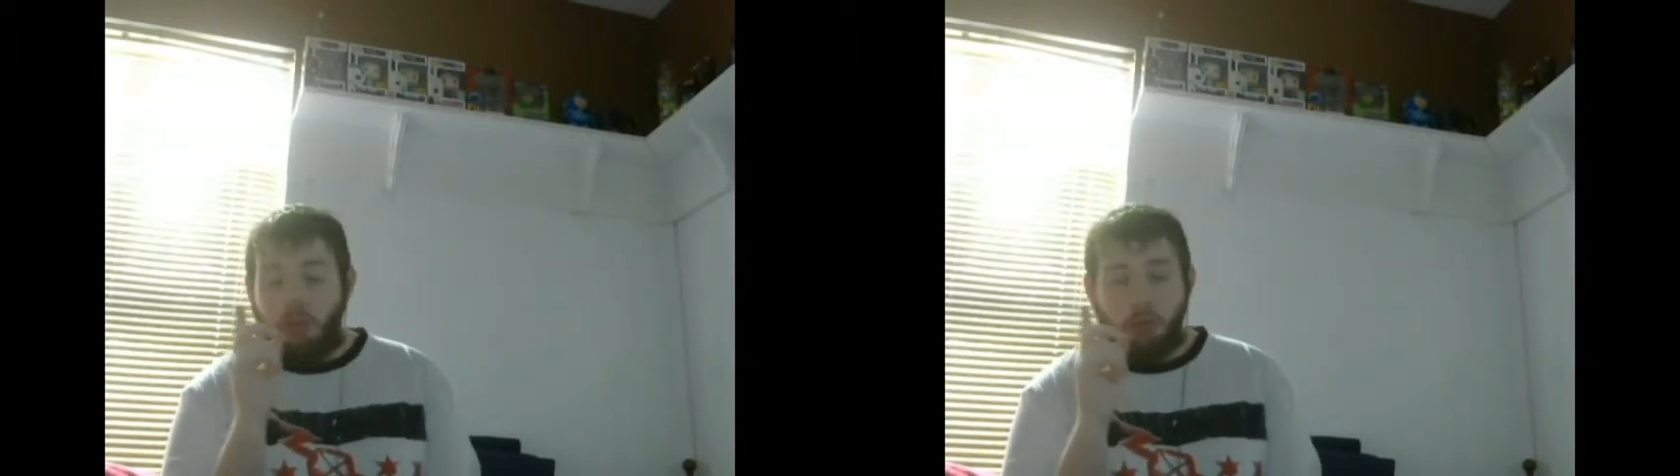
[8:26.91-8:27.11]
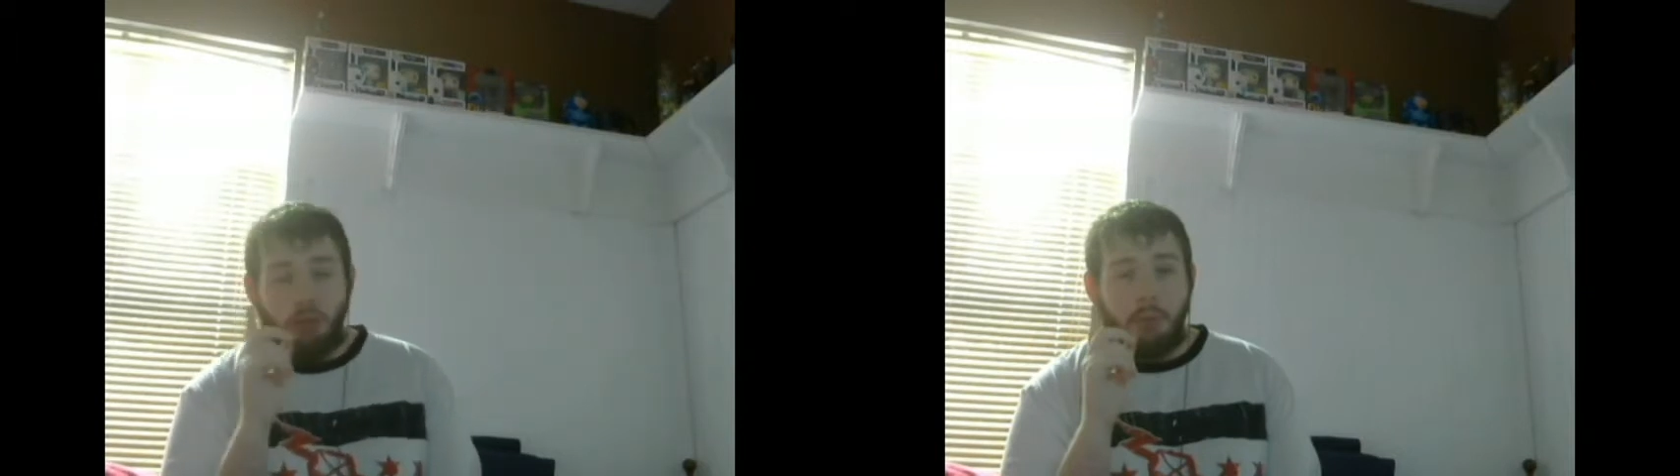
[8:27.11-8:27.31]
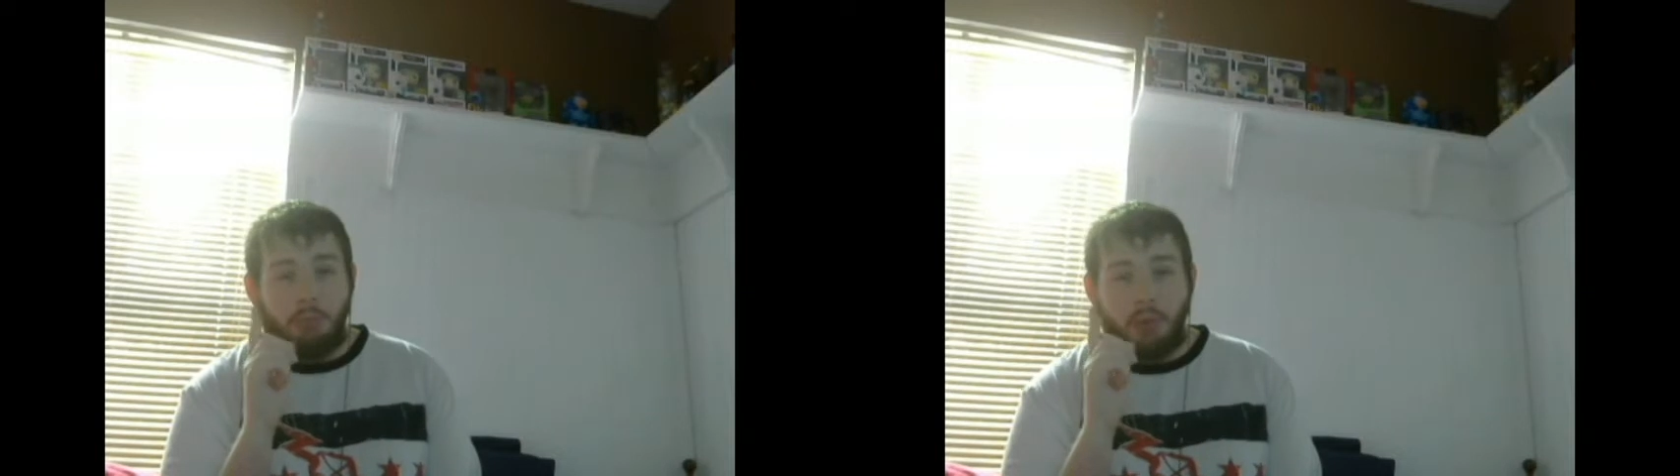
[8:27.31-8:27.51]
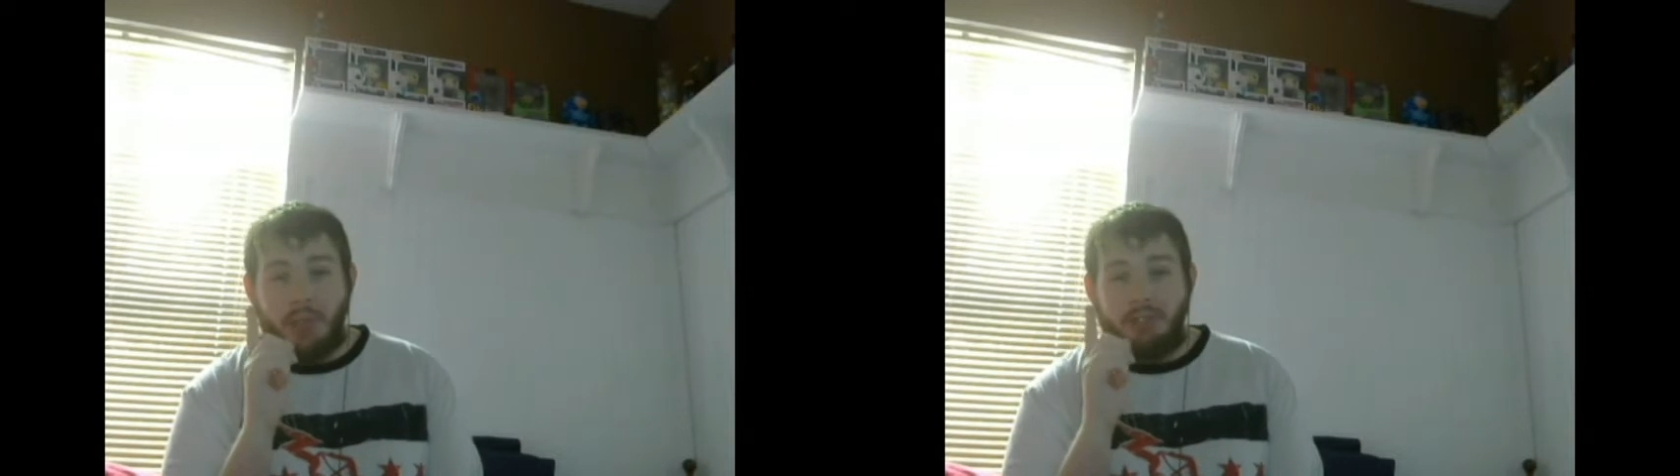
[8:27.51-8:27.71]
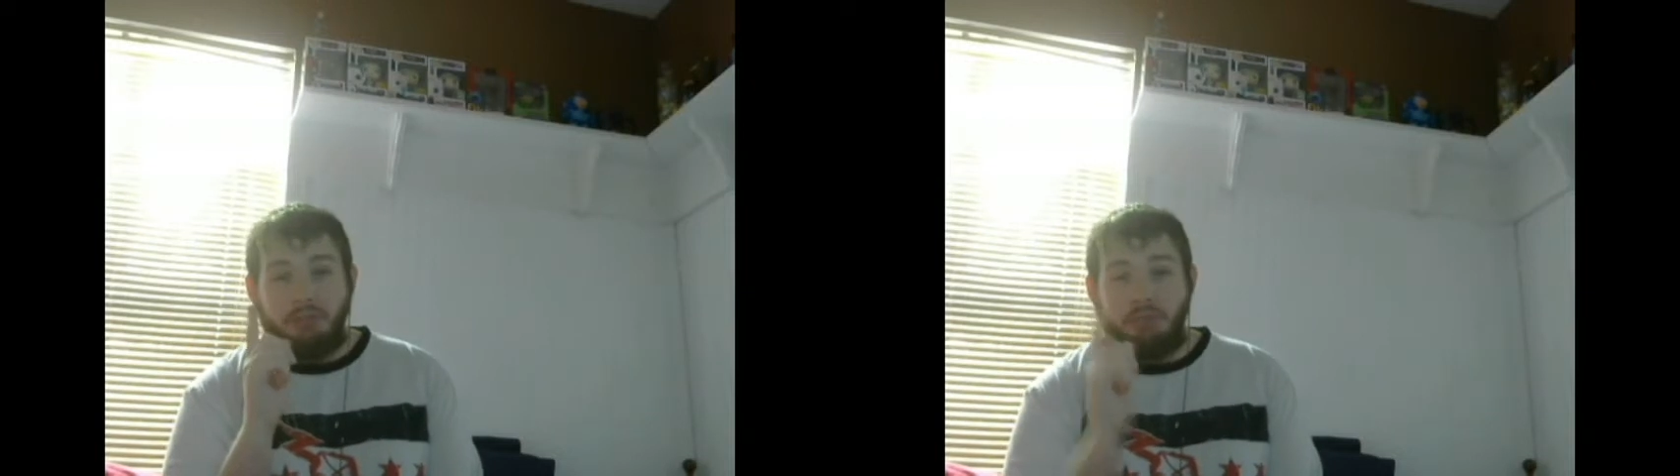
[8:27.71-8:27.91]
will be
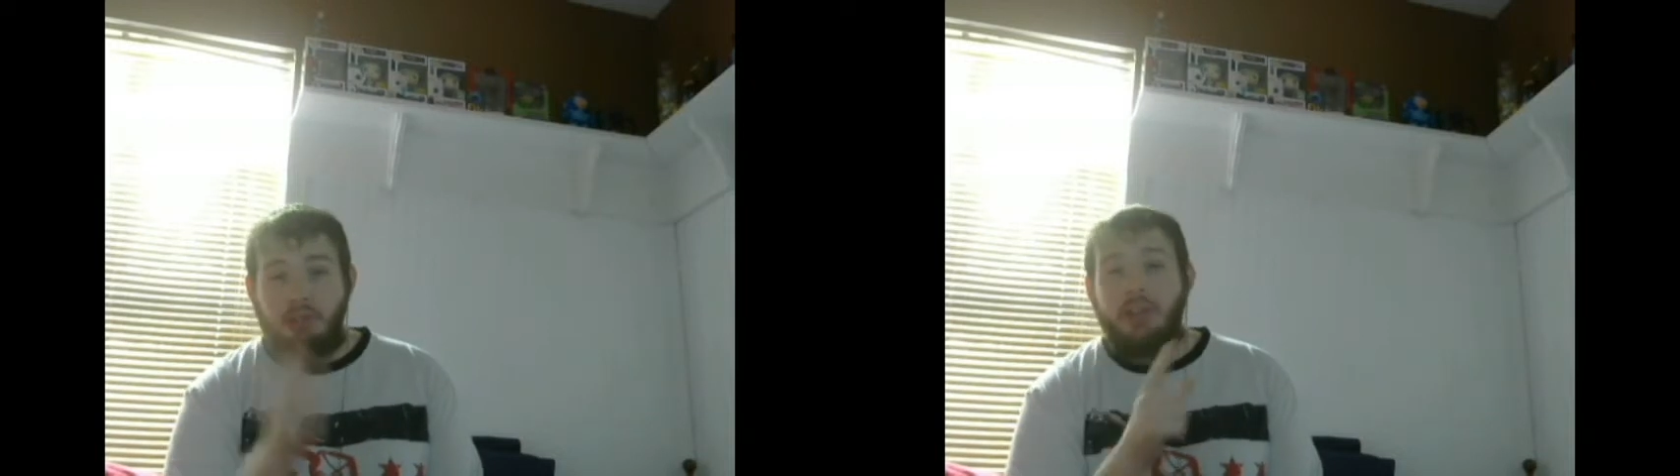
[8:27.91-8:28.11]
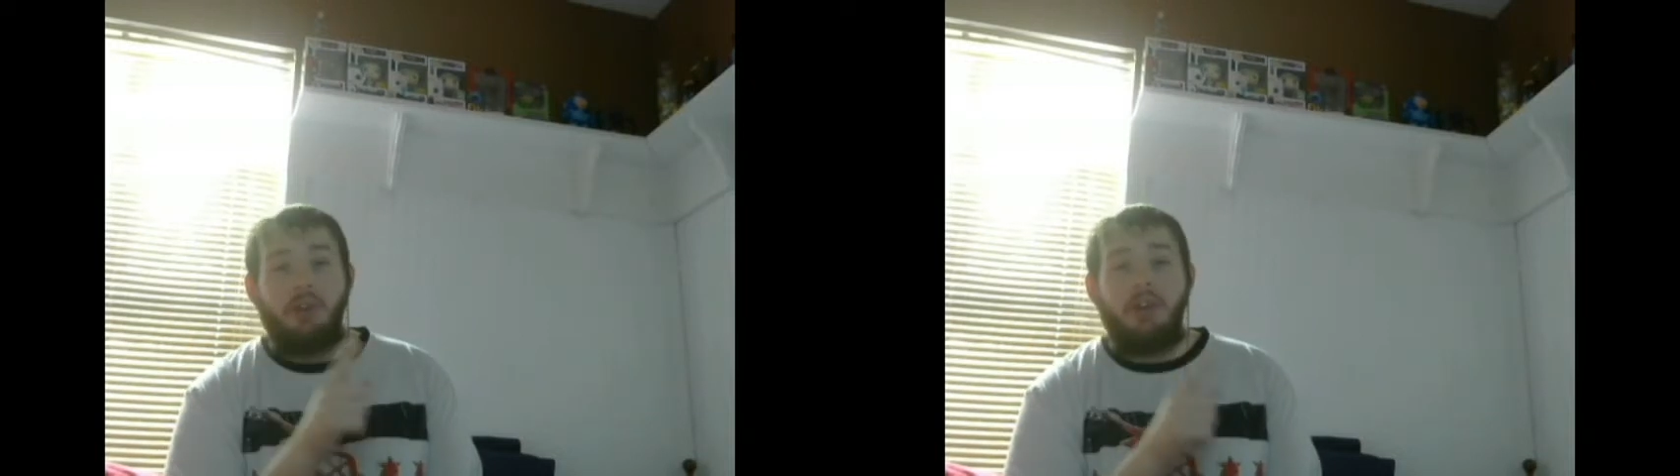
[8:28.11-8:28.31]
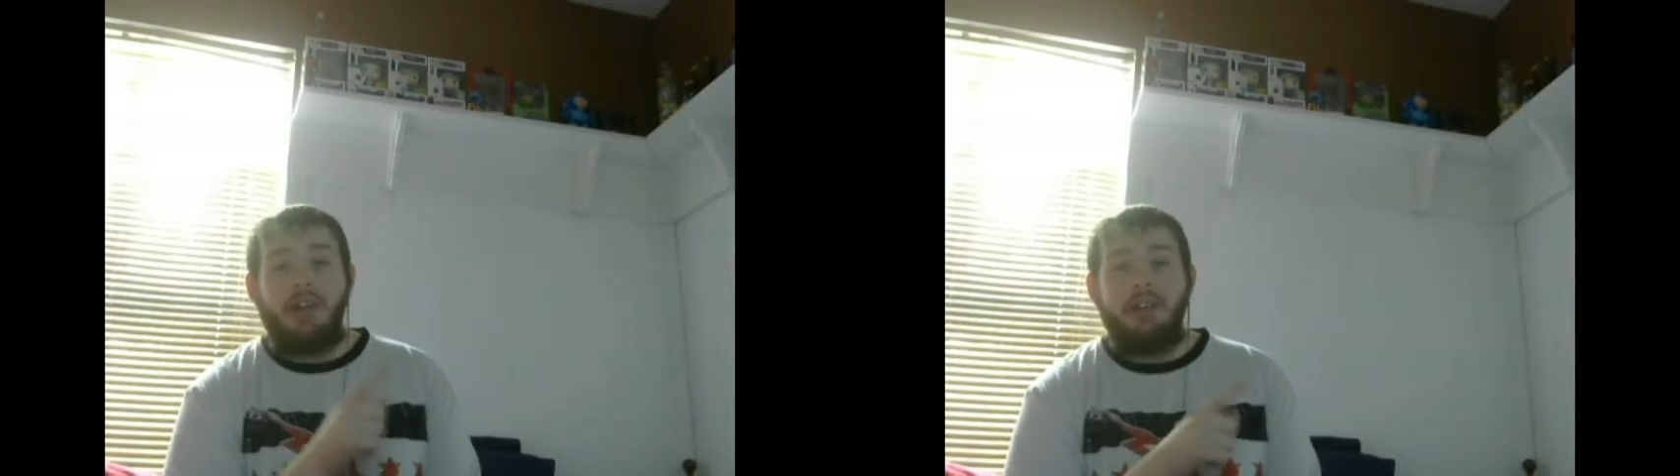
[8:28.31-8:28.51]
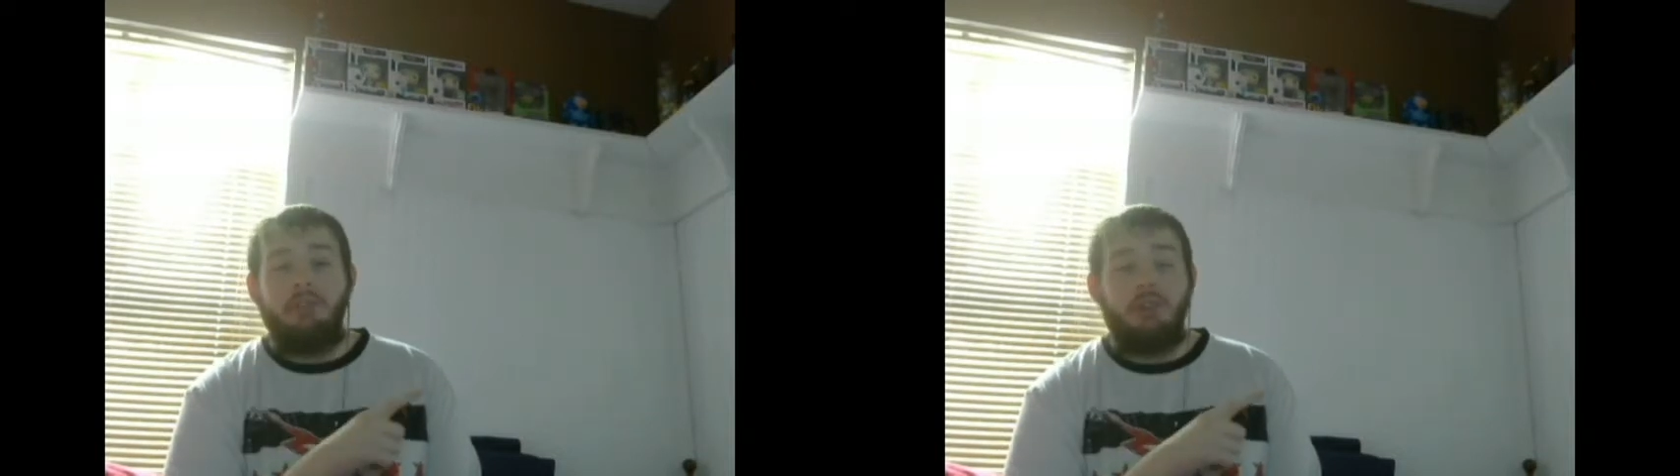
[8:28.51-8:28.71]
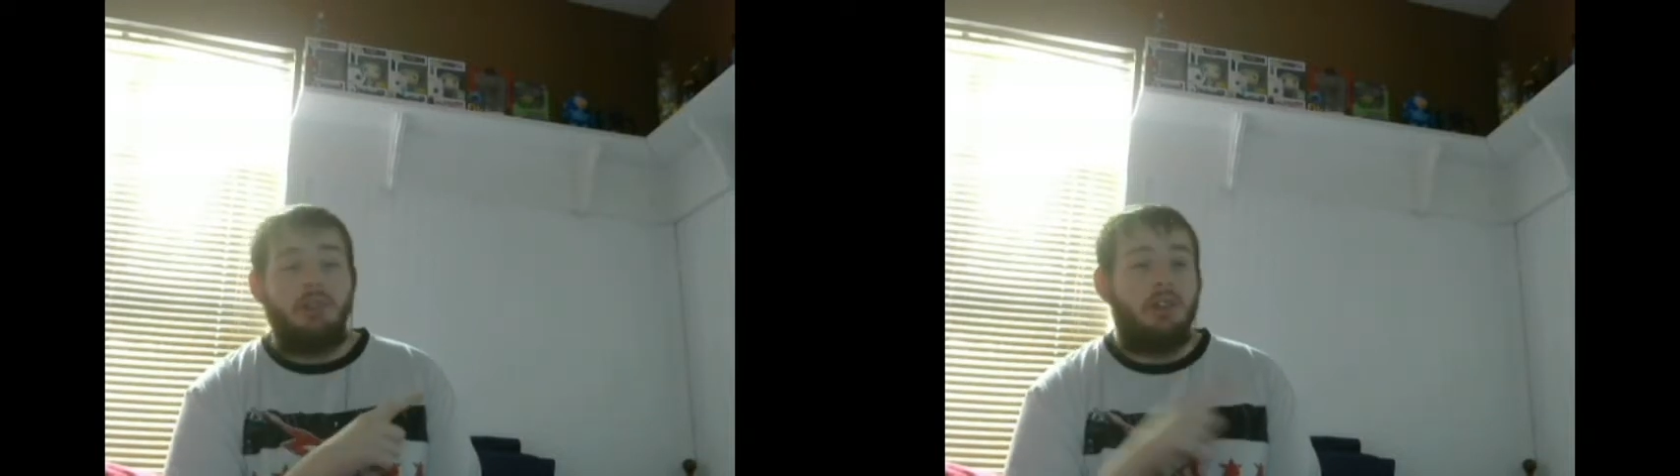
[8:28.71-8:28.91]
playing video
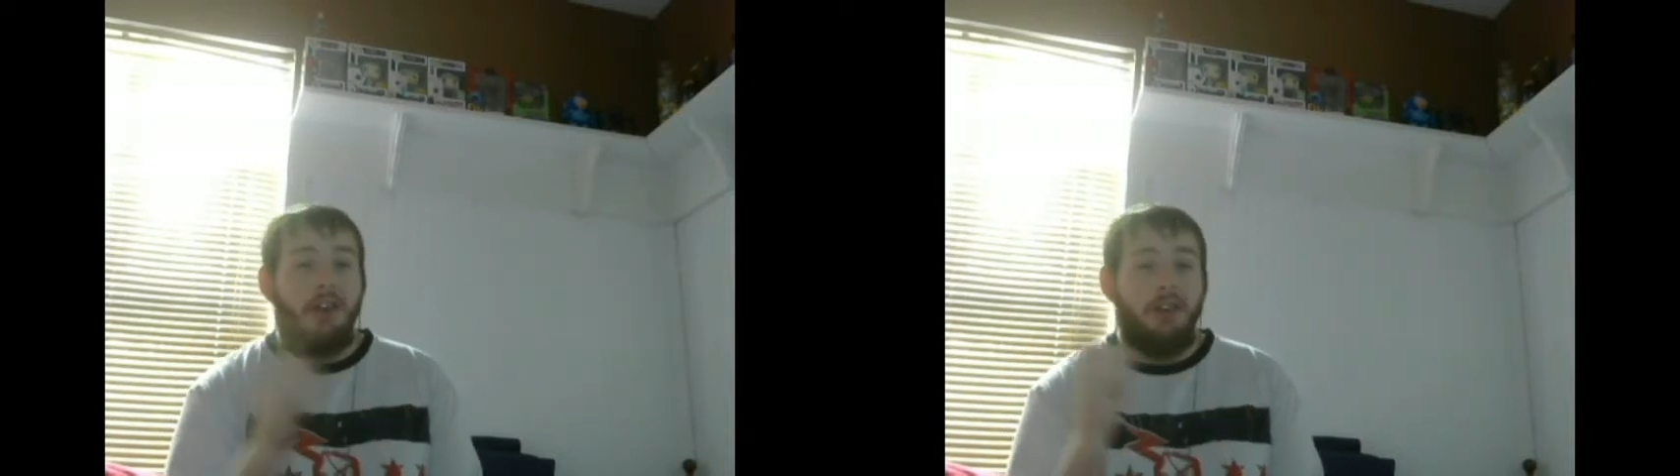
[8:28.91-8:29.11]
games